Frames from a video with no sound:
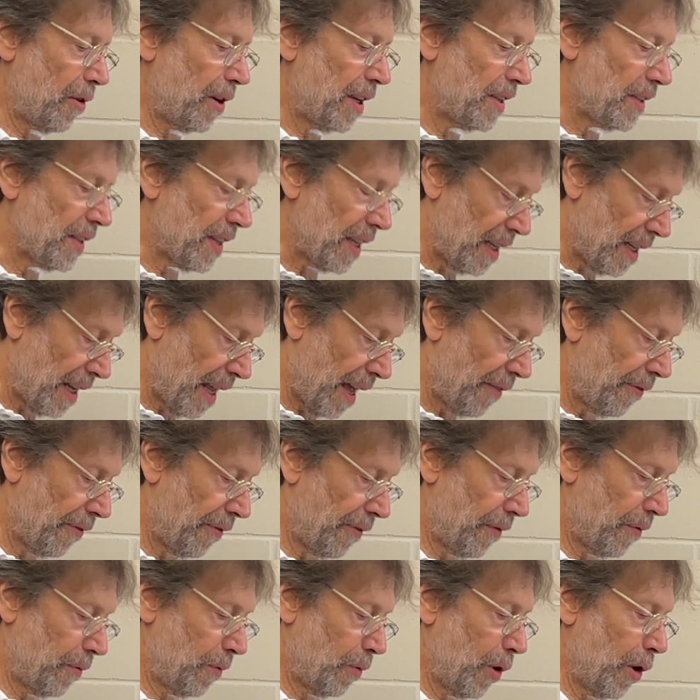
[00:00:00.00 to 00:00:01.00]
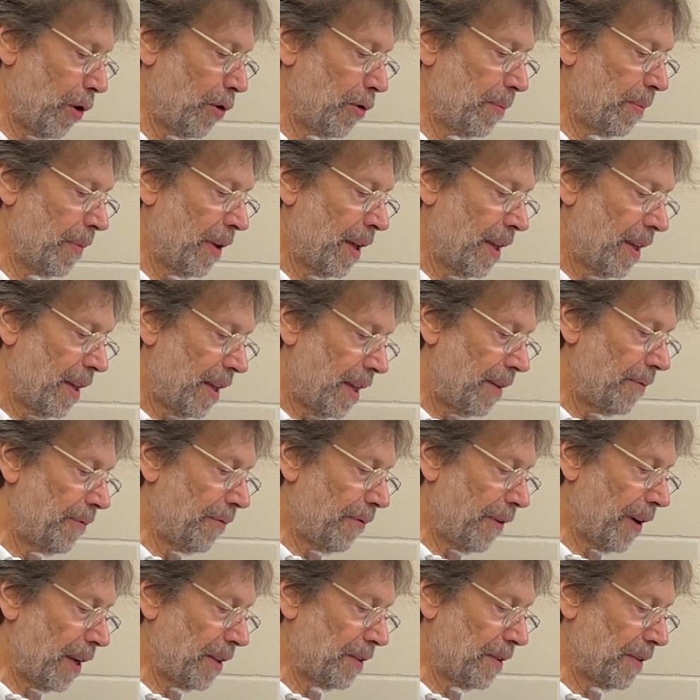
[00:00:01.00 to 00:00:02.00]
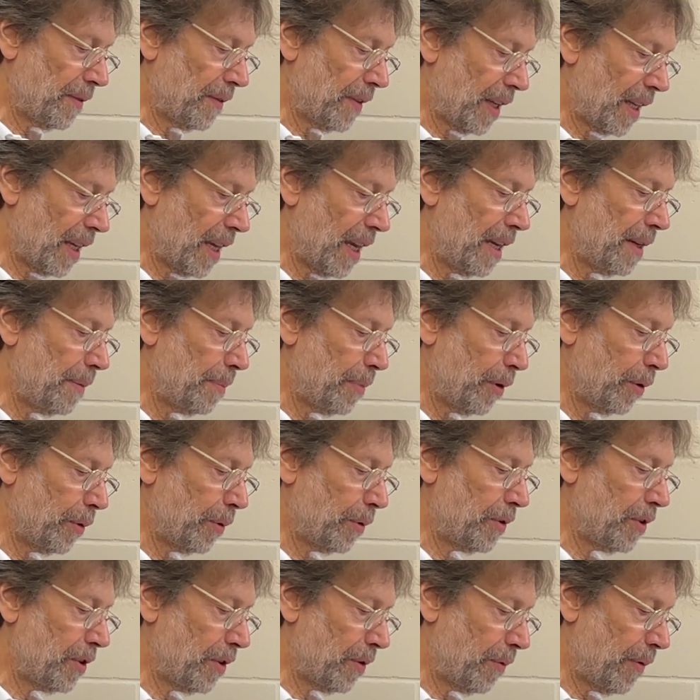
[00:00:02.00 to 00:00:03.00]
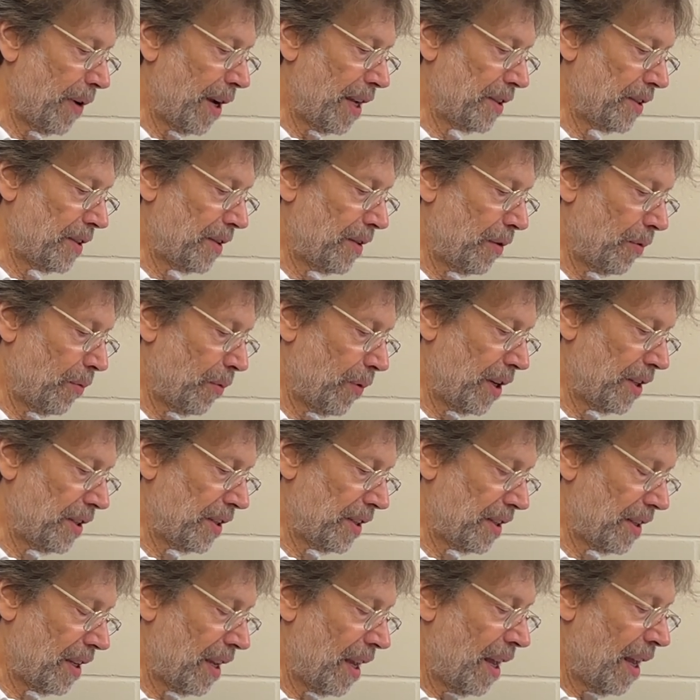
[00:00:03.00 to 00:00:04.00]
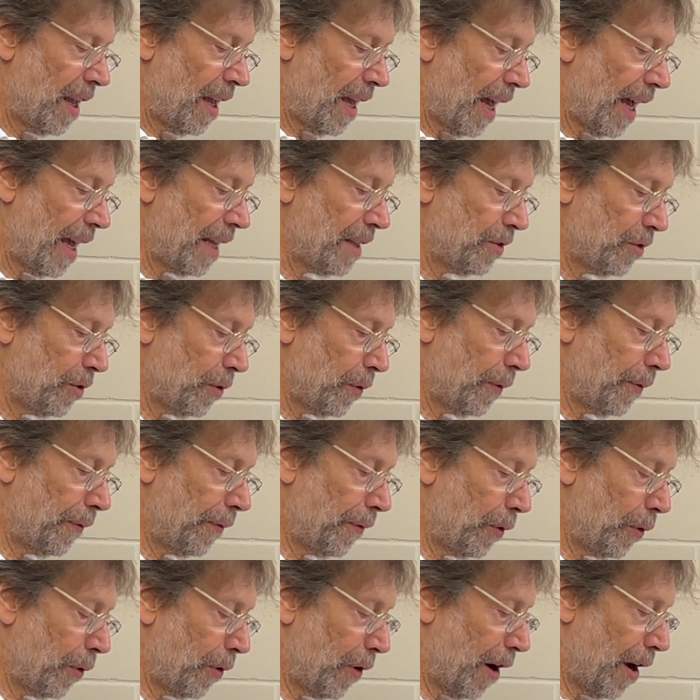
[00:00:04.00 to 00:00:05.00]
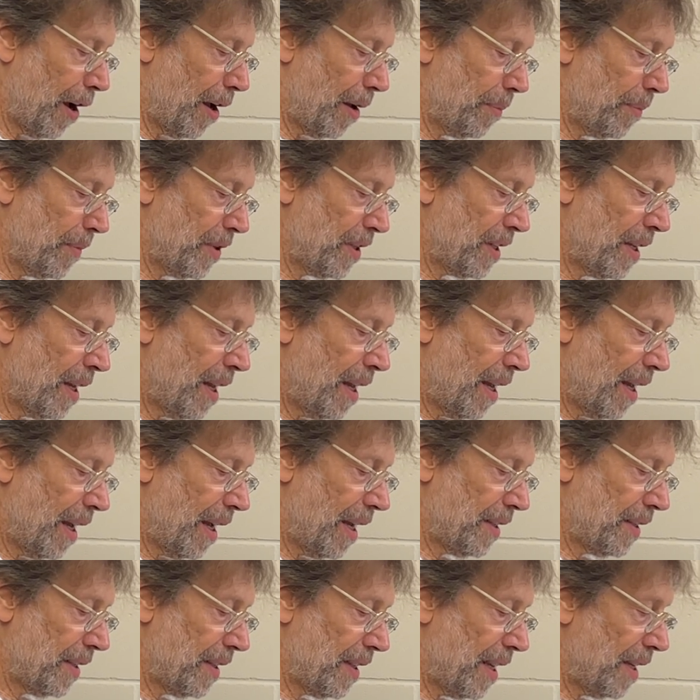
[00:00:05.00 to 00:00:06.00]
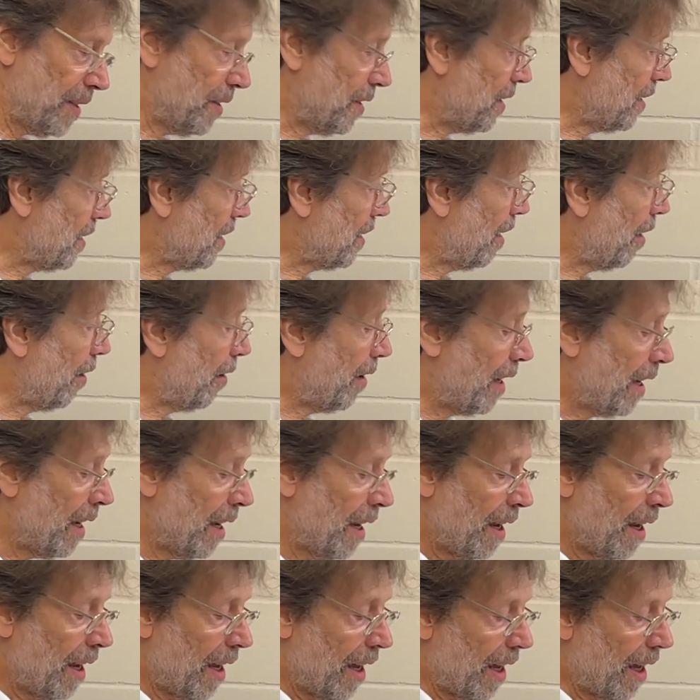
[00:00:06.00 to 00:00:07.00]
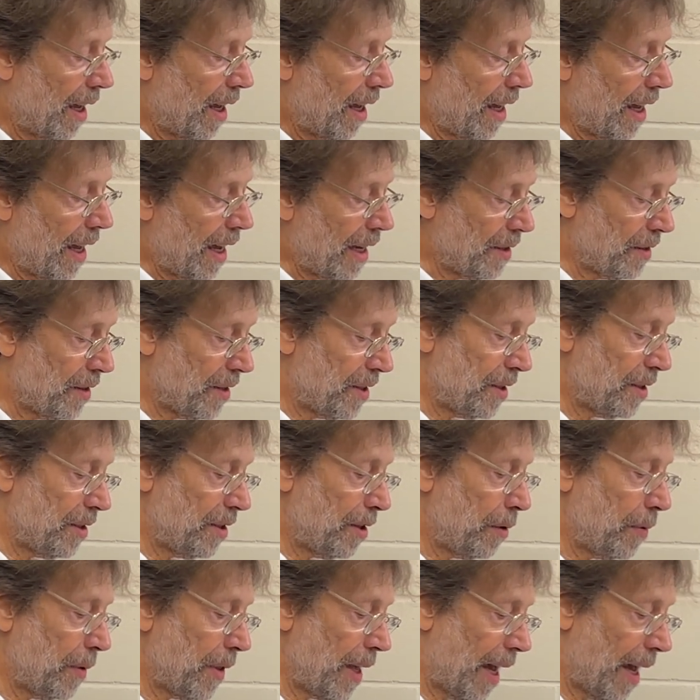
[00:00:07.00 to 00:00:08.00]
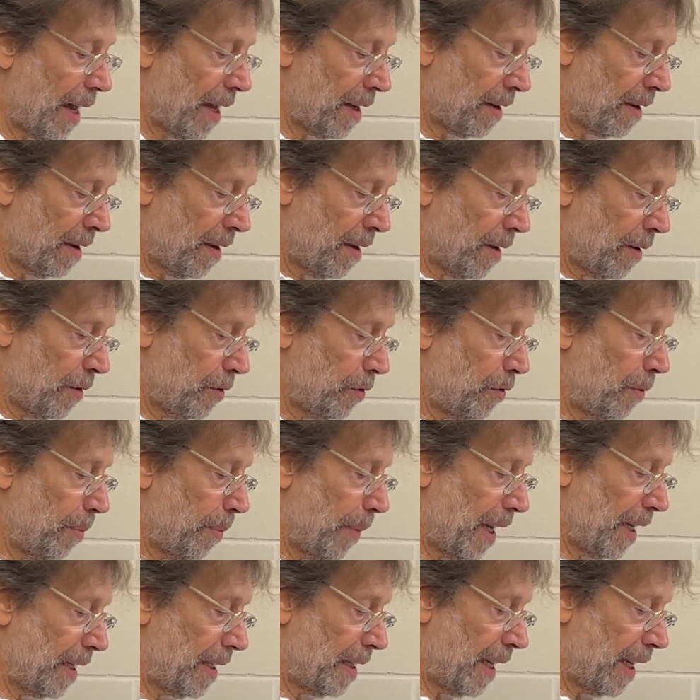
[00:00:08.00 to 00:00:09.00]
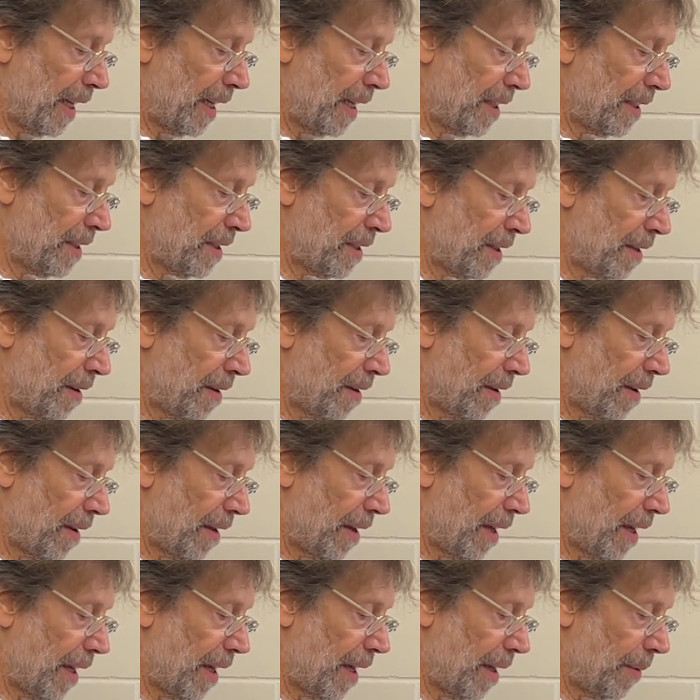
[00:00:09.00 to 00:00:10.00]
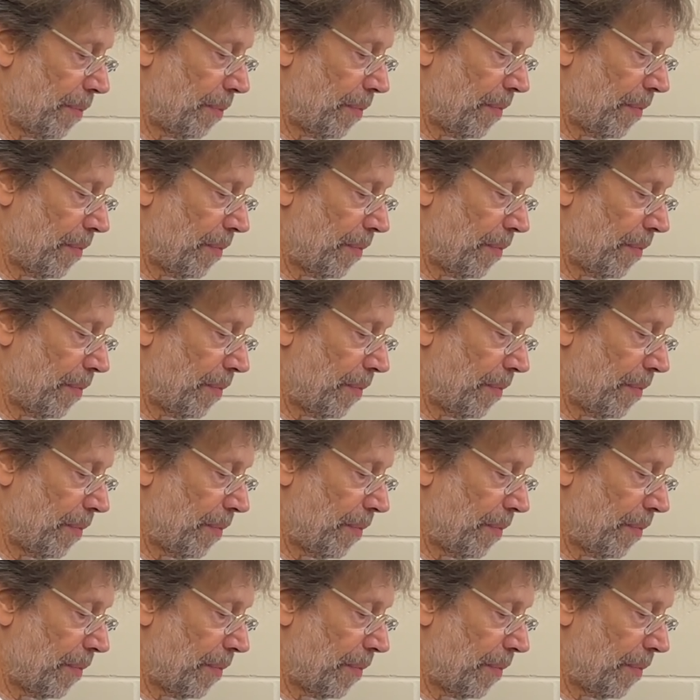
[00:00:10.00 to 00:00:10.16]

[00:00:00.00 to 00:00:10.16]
is enough room in front of the keyboard to rest the wrists and or forearms as necessary. And to do that, you may need a